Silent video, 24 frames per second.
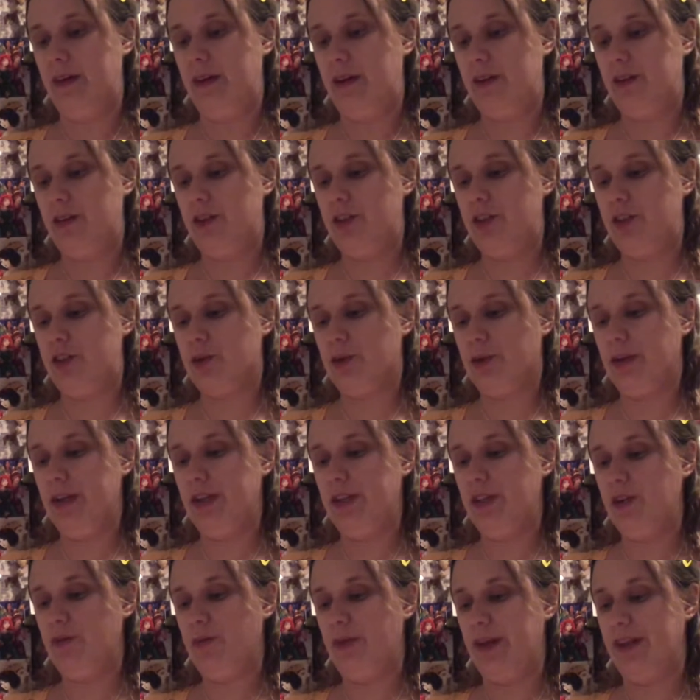The
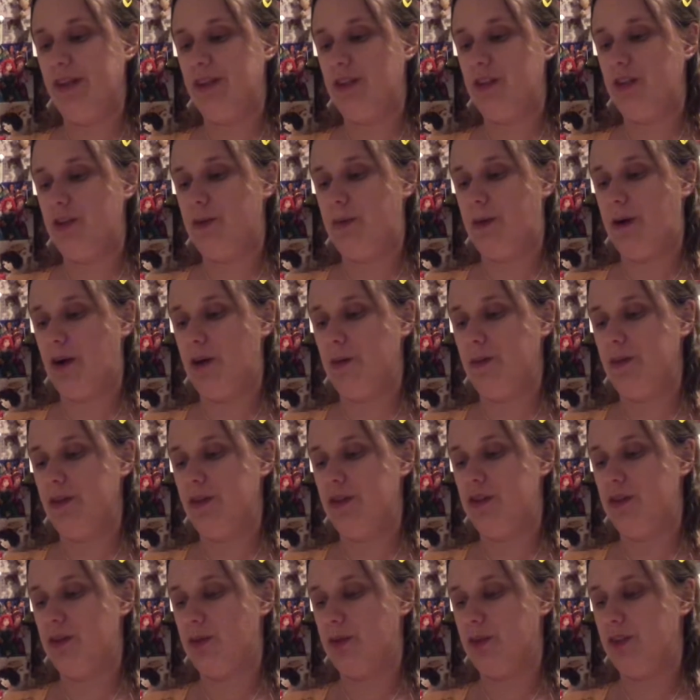disoriented ways of the department
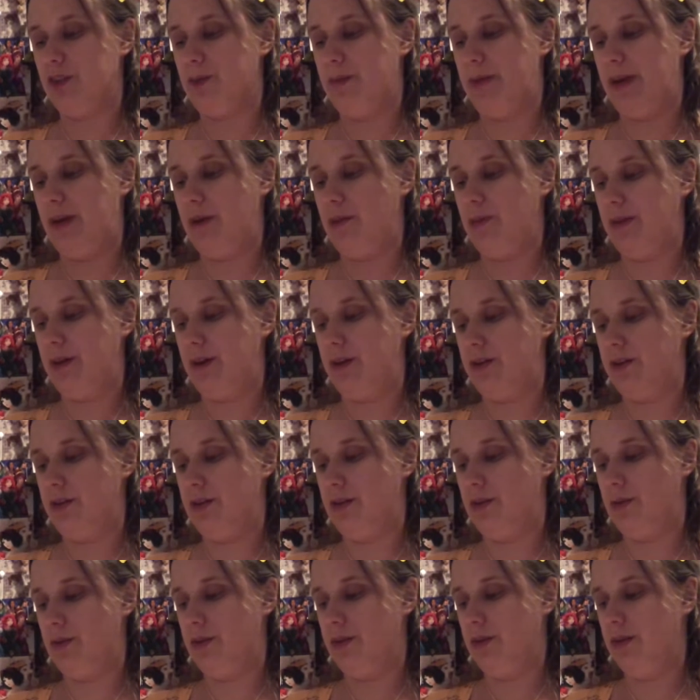store's bay
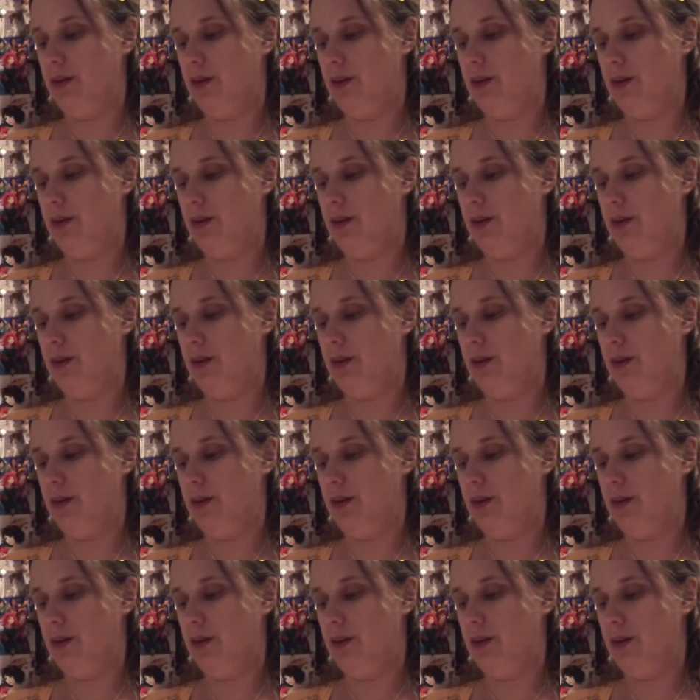window